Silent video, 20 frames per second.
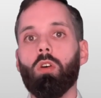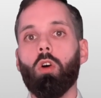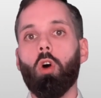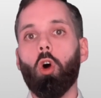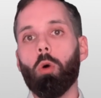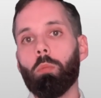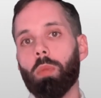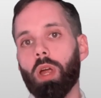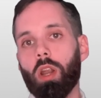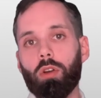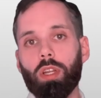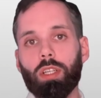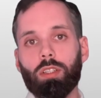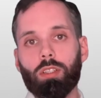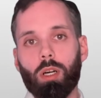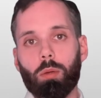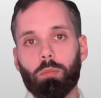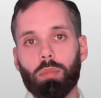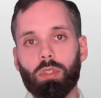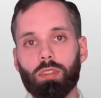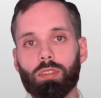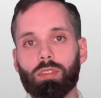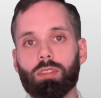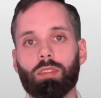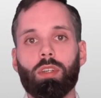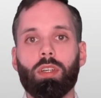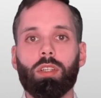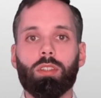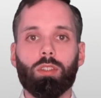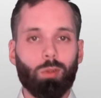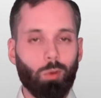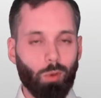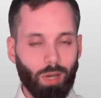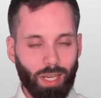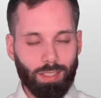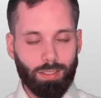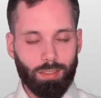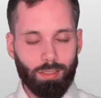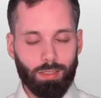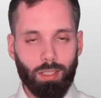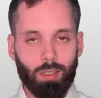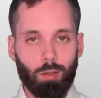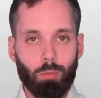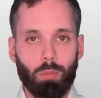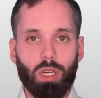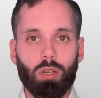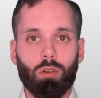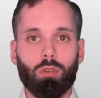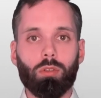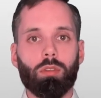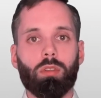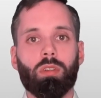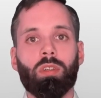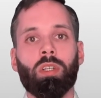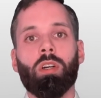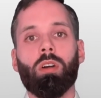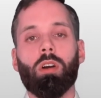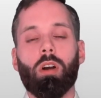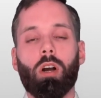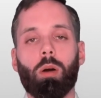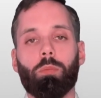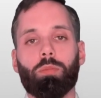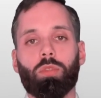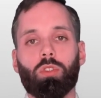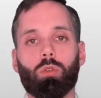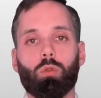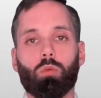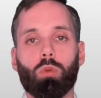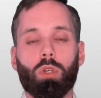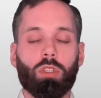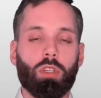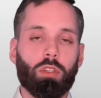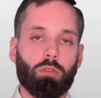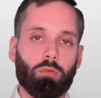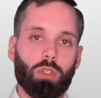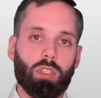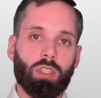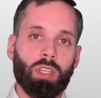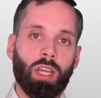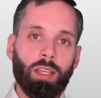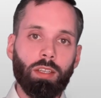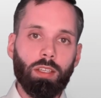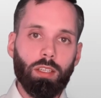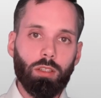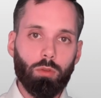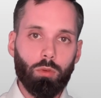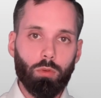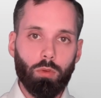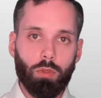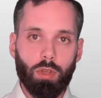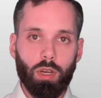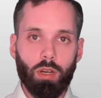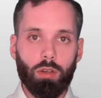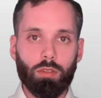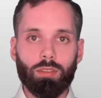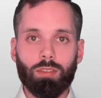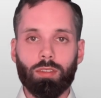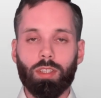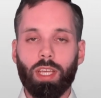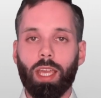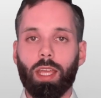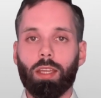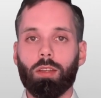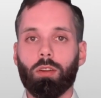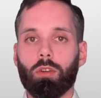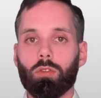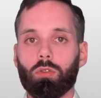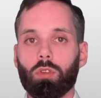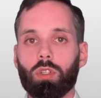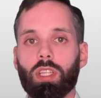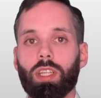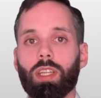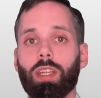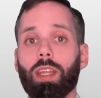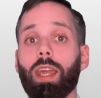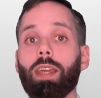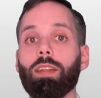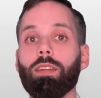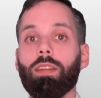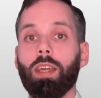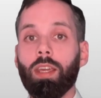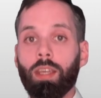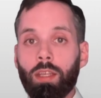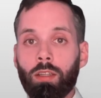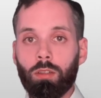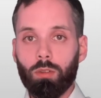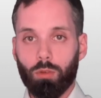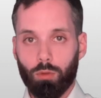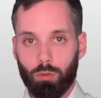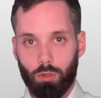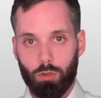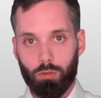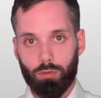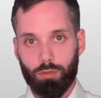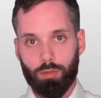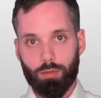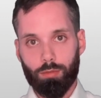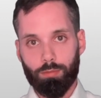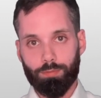or married couples twice that amount up to 192,818 euros.